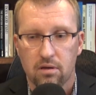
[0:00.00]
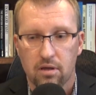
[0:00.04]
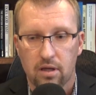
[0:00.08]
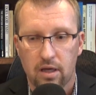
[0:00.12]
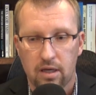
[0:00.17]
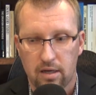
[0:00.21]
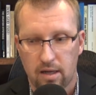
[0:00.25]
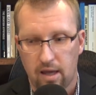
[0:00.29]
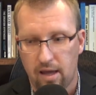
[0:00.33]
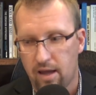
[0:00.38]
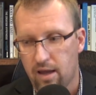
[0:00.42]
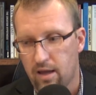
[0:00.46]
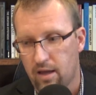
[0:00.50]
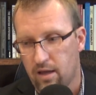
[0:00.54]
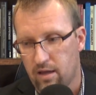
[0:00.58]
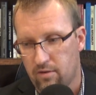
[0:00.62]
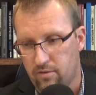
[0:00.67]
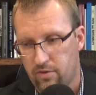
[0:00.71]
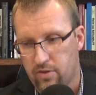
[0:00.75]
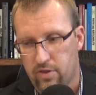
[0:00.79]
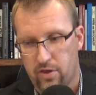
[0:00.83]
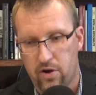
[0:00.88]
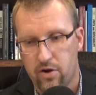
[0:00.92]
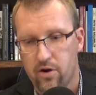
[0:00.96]
And hey, if
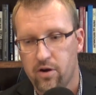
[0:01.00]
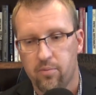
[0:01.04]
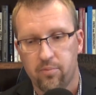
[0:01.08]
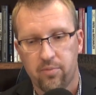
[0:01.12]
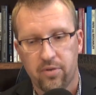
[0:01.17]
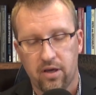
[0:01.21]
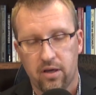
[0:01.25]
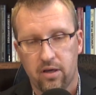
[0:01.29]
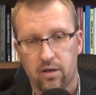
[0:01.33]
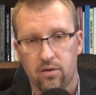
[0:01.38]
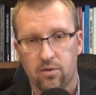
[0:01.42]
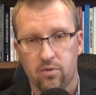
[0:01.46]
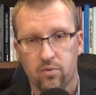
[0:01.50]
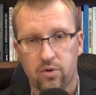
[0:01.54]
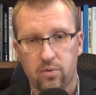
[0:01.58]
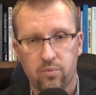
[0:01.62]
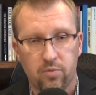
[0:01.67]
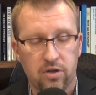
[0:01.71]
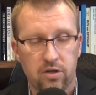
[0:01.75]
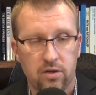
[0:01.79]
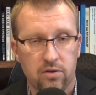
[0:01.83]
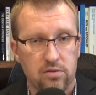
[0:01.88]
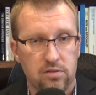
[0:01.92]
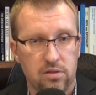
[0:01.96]
therapy would
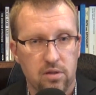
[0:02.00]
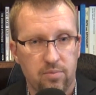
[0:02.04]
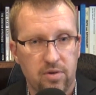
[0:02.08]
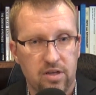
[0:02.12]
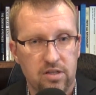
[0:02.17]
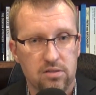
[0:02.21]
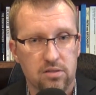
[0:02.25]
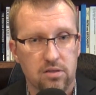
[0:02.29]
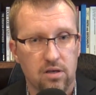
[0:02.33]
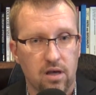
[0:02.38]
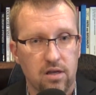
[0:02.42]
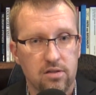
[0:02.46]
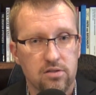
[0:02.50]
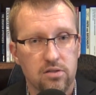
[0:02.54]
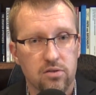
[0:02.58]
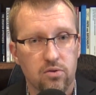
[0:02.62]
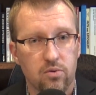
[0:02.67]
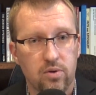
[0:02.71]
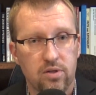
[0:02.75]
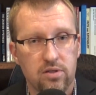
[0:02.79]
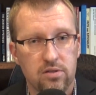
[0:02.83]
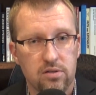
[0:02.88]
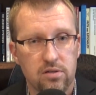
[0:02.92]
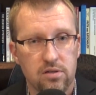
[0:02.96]
produce the best
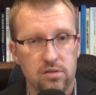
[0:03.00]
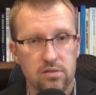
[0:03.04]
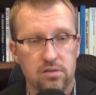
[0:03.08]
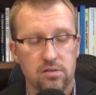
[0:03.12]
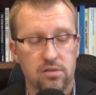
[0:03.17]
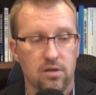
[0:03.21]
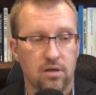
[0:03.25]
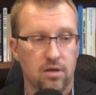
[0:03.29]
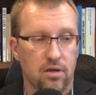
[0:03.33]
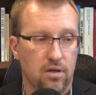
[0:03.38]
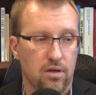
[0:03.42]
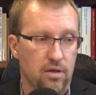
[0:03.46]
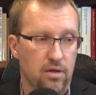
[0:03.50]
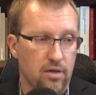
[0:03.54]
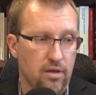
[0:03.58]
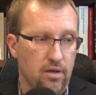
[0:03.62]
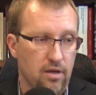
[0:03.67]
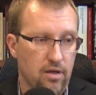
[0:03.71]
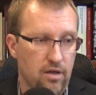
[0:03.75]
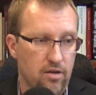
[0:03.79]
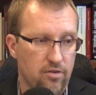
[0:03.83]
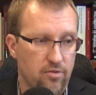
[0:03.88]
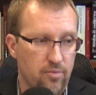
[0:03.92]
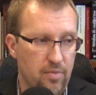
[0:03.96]
consequences,
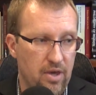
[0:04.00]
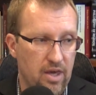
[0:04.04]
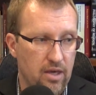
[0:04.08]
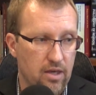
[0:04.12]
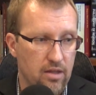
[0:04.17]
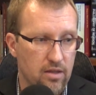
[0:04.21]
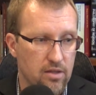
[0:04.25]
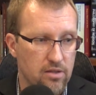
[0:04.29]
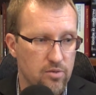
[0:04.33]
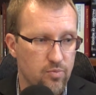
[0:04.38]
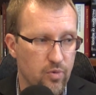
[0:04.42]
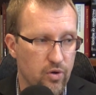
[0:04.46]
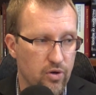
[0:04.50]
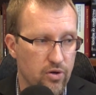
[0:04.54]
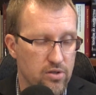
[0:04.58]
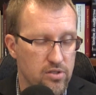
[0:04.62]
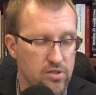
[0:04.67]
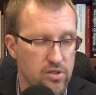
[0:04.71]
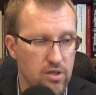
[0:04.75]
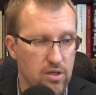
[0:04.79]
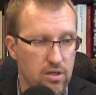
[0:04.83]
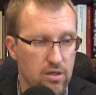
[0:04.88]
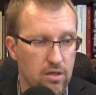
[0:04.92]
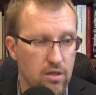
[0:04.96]
if making this
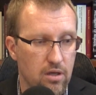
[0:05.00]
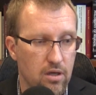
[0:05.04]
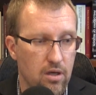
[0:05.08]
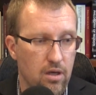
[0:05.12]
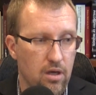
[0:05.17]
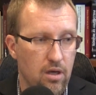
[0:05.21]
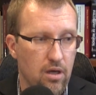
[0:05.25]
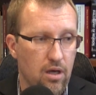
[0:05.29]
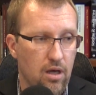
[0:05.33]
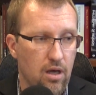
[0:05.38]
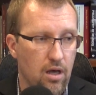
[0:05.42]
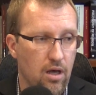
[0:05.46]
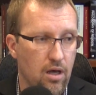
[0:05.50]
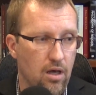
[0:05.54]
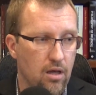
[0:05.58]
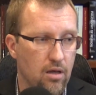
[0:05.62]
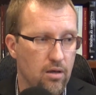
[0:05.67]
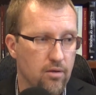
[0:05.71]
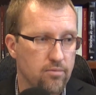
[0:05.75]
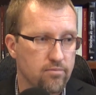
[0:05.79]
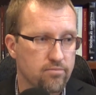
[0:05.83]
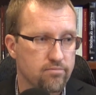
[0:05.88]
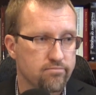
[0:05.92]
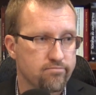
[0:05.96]
person
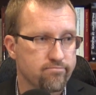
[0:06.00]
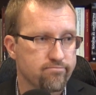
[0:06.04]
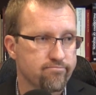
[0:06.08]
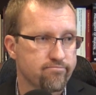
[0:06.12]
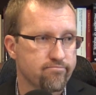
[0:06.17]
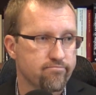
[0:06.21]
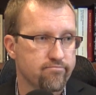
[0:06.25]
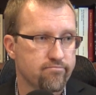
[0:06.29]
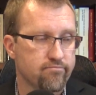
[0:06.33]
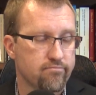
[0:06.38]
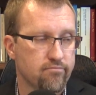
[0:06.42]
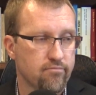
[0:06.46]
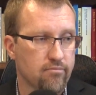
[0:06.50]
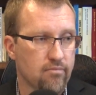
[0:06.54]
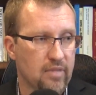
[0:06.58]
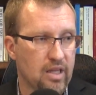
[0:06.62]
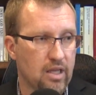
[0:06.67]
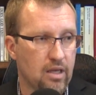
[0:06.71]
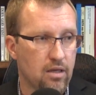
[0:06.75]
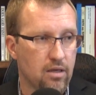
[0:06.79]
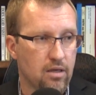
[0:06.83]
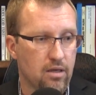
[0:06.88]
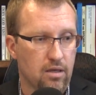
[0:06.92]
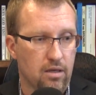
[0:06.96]

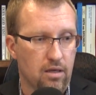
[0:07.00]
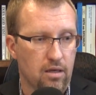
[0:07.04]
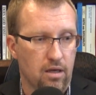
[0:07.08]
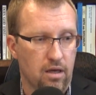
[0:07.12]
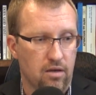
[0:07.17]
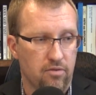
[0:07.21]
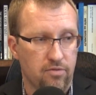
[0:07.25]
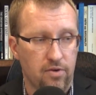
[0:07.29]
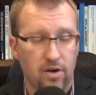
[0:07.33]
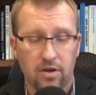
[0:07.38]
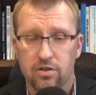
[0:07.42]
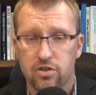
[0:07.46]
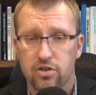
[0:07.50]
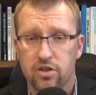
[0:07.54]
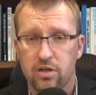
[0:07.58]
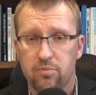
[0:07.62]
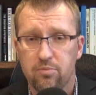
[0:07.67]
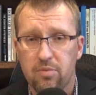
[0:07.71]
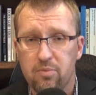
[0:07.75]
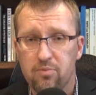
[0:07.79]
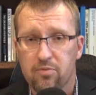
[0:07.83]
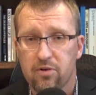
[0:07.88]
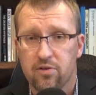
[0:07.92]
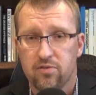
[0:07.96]
a functioning
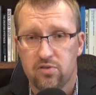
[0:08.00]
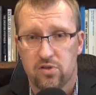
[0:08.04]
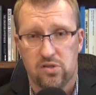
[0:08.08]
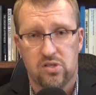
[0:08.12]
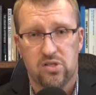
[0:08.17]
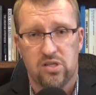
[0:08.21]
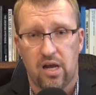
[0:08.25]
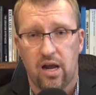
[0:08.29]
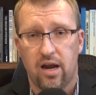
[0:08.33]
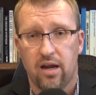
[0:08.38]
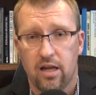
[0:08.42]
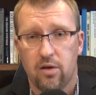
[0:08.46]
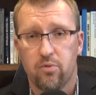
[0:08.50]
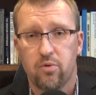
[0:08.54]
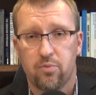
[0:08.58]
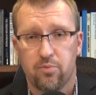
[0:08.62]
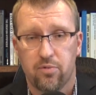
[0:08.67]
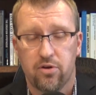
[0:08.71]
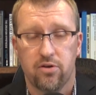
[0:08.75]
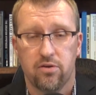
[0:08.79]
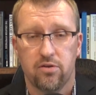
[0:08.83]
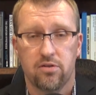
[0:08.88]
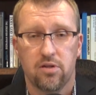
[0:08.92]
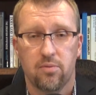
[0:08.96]
member of society would
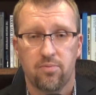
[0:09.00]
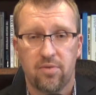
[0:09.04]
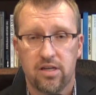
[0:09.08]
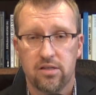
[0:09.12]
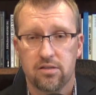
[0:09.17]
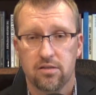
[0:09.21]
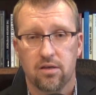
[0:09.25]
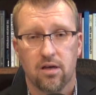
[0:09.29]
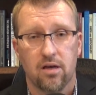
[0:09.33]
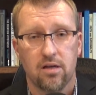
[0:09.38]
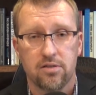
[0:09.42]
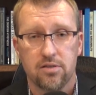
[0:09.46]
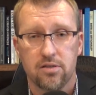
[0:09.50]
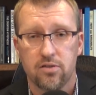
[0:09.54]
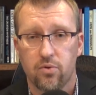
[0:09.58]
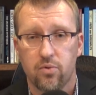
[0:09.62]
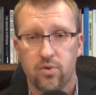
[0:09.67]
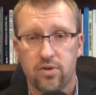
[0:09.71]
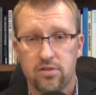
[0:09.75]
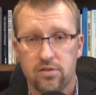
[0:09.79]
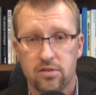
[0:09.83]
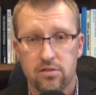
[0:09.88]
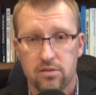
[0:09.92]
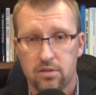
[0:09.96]
produce the best
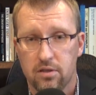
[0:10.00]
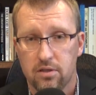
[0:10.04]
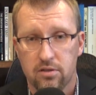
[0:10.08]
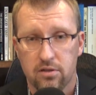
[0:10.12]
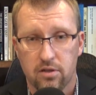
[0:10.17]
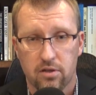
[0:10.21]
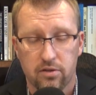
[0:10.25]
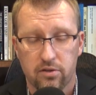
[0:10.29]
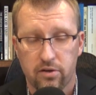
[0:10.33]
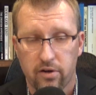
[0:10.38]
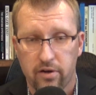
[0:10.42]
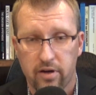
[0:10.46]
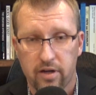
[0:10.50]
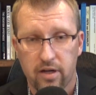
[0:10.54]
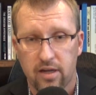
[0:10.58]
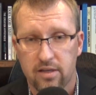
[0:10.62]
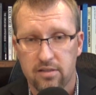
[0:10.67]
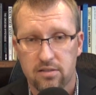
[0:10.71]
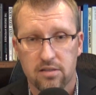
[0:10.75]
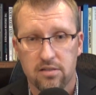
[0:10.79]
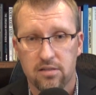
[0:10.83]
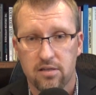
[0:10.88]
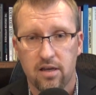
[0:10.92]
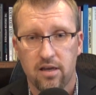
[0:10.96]
consequences, the utilitarian
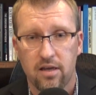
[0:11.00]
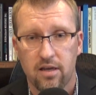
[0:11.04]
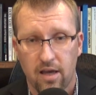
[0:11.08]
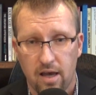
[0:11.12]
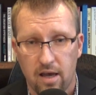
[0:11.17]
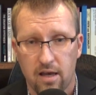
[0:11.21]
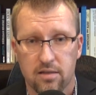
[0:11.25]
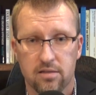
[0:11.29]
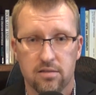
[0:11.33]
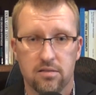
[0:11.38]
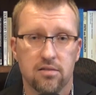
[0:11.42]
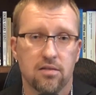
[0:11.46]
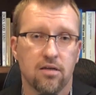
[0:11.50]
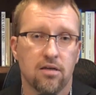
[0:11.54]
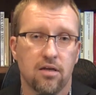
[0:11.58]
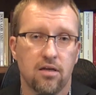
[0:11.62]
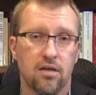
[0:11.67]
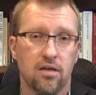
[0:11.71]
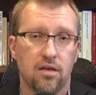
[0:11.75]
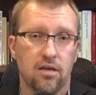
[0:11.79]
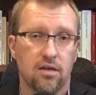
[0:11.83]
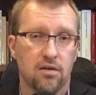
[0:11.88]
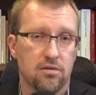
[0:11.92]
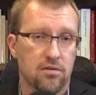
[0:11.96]
has to say yes,
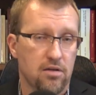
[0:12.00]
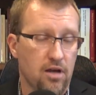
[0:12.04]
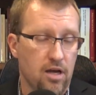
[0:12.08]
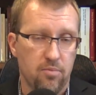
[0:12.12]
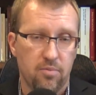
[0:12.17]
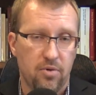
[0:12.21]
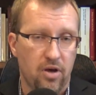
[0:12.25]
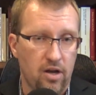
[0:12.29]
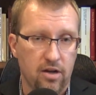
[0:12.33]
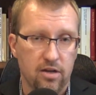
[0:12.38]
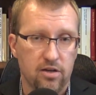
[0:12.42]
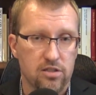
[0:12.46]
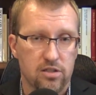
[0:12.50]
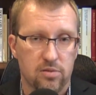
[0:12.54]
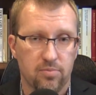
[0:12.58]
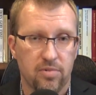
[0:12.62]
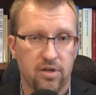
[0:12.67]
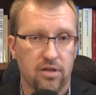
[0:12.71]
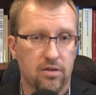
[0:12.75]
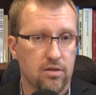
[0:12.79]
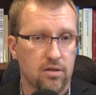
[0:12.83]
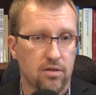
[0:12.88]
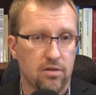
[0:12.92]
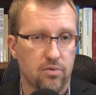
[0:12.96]
not
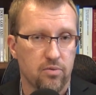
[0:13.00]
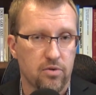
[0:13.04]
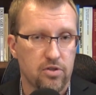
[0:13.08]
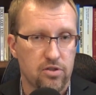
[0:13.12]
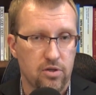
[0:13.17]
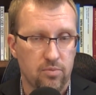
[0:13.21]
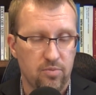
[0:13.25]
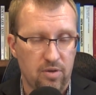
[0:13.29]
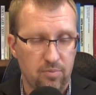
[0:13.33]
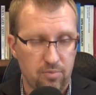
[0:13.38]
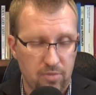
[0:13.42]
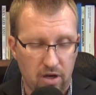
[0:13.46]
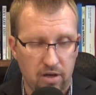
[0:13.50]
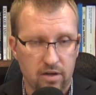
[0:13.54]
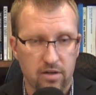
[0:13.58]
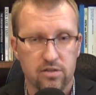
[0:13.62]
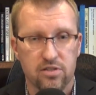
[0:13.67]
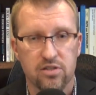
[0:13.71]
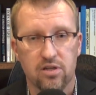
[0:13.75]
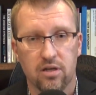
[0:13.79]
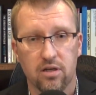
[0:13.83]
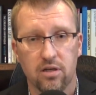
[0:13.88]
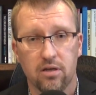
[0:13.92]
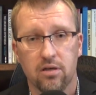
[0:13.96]
punishment. We shouldn't be
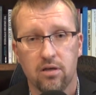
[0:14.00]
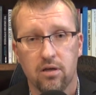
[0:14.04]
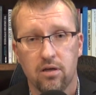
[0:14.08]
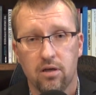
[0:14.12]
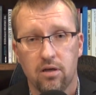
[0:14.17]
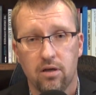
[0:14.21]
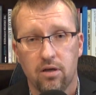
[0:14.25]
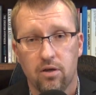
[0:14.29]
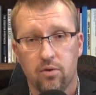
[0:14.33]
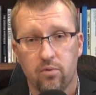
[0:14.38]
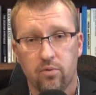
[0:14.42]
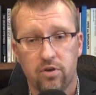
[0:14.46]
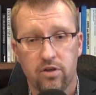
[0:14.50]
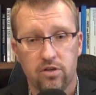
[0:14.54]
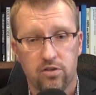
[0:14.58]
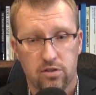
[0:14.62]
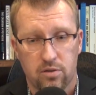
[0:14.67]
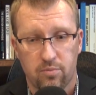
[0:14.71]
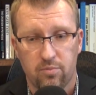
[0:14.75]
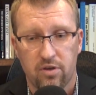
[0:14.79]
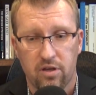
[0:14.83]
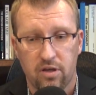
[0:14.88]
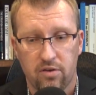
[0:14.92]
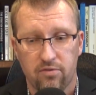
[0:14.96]
punishing. We
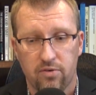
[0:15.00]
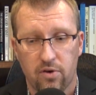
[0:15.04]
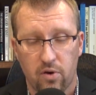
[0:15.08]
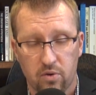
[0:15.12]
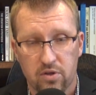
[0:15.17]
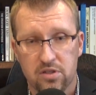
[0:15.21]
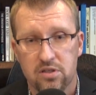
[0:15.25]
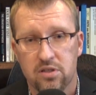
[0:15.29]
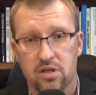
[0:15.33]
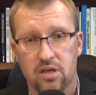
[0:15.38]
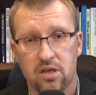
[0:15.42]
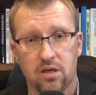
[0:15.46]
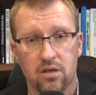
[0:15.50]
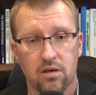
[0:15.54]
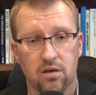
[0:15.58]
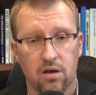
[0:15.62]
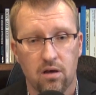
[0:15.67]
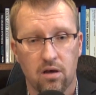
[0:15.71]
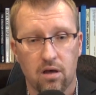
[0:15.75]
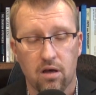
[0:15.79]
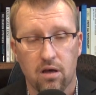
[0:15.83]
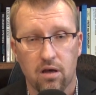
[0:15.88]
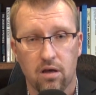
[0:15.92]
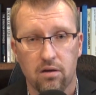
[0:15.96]
should be focusing
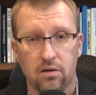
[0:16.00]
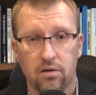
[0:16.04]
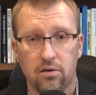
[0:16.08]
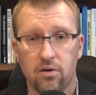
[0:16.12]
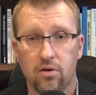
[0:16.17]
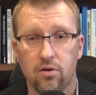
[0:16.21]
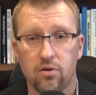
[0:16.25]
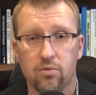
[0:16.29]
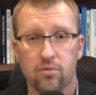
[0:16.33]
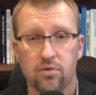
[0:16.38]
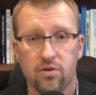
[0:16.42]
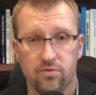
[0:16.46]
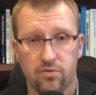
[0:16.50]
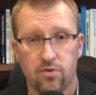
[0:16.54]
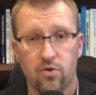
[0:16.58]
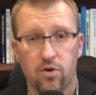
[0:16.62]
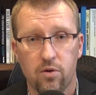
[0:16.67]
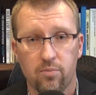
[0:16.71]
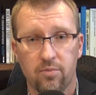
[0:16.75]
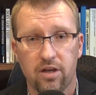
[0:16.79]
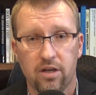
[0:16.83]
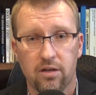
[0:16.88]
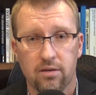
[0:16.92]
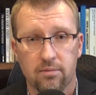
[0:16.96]
on
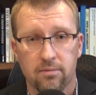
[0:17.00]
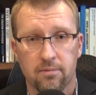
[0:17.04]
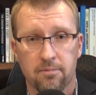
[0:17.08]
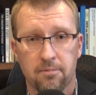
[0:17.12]
reforming.